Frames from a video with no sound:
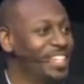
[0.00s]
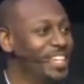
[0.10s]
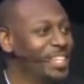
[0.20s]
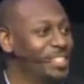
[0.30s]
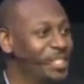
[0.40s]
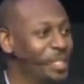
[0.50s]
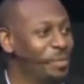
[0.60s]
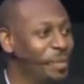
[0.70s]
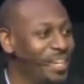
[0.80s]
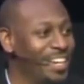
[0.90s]
It's good to
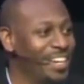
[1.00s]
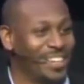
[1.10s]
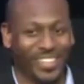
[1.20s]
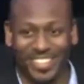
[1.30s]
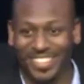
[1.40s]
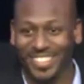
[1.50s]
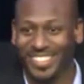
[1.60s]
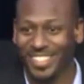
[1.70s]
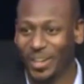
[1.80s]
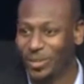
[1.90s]
be here.
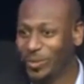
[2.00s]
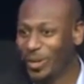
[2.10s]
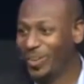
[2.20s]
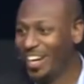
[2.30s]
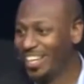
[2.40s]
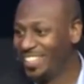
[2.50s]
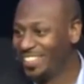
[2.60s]
Y'all doing all right?